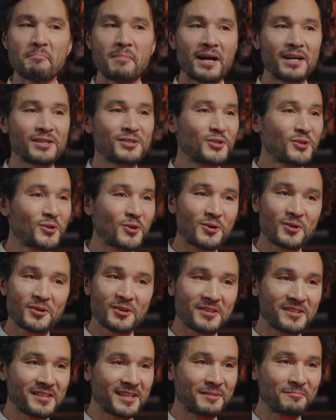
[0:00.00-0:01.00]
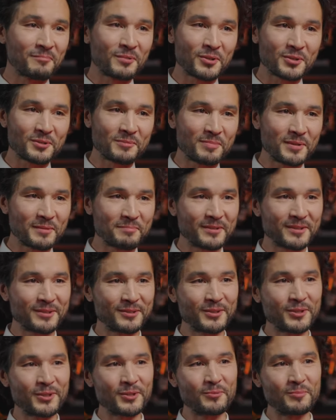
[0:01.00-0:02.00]
Much earlier than most people
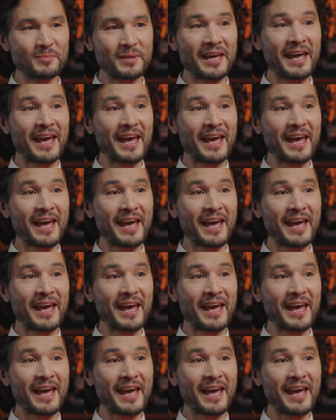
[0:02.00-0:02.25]
know me